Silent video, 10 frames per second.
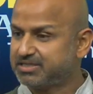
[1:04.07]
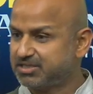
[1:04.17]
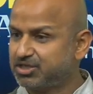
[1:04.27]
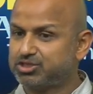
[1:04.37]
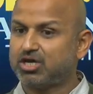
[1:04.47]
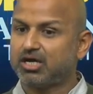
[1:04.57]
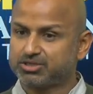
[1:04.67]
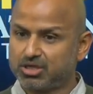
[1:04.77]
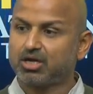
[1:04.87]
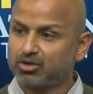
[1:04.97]
the dots
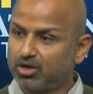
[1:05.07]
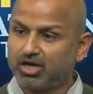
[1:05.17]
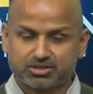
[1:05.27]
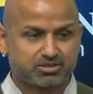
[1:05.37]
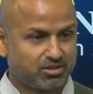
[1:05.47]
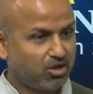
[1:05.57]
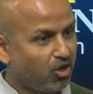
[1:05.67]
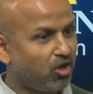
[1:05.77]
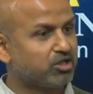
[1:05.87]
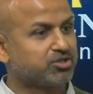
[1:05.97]
across
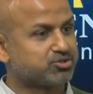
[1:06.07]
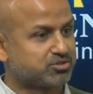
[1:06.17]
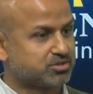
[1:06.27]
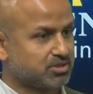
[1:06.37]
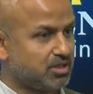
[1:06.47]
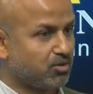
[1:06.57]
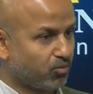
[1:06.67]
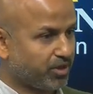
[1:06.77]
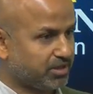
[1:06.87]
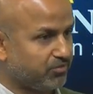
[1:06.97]
all this uh,
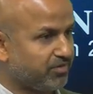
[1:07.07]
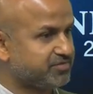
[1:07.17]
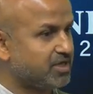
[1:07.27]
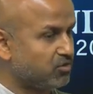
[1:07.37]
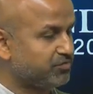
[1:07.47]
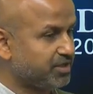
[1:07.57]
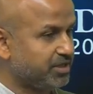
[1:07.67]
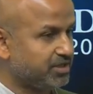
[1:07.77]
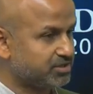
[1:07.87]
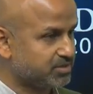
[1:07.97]
work that we've done over the
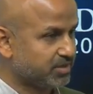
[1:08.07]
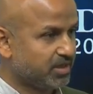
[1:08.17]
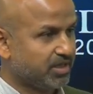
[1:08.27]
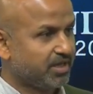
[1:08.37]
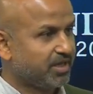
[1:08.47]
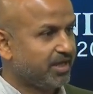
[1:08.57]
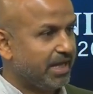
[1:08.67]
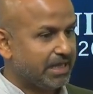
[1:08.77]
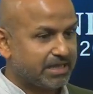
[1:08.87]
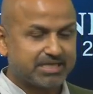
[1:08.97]
years.
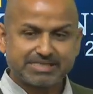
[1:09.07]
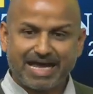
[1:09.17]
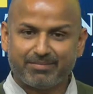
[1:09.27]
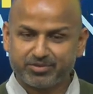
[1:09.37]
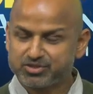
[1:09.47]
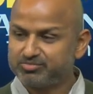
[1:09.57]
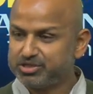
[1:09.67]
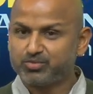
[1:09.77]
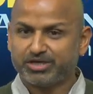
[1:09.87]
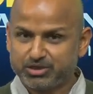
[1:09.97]
And this happens to be
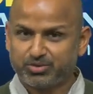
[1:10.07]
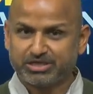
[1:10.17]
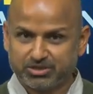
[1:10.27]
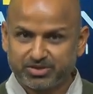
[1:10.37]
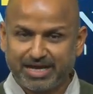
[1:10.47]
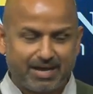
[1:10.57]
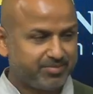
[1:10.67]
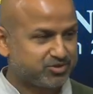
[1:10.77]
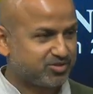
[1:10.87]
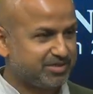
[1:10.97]
2023,
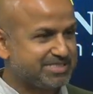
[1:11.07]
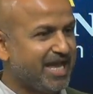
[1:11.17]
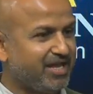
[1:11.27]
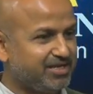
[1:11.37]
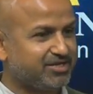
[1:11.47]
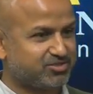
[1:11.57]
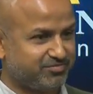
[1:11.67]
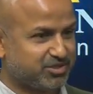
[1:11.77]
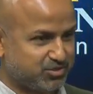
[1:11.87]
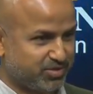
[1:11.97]
happens to be 10 years of
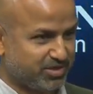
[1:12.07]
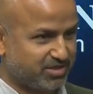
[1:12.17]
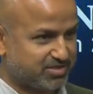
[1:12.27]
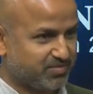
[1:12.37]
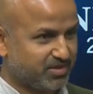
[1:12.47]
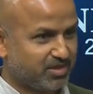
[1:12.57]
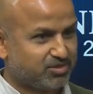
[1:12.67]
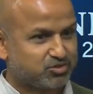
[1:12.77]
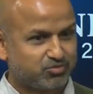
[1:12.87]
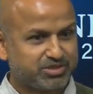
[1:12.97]
us doing this.
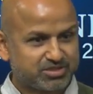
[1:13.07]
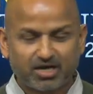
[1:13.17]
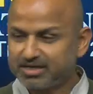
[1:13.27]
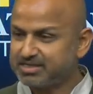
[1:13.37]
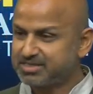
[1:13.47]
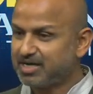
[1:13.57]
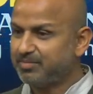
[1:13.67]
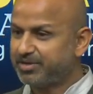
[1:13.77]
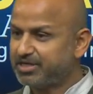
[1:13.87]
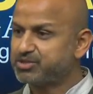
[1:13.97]
So we started as a
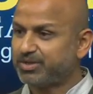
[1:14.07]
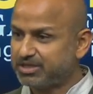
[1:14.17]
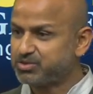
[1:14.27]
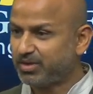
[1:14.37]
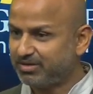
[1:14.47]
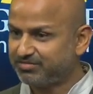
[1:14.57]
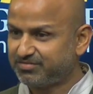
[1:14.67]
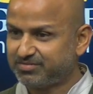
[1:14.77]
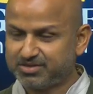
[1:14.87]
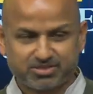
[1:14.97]
company in
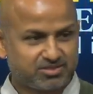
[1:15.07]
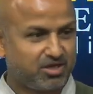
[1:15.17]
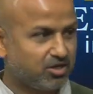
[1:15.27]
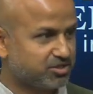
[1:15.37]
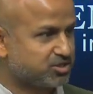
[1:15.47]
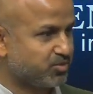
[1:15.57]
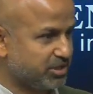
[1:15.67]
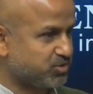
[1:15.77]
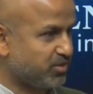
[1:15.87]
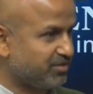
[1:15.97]
2012. This is August
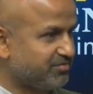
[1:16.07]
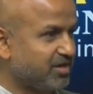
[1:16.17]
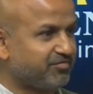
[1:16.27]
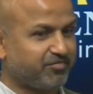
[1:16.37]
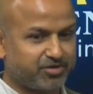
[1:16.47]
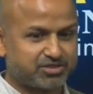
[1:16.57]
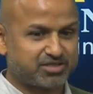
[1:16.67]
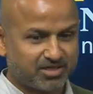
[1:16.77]
2012. Our first,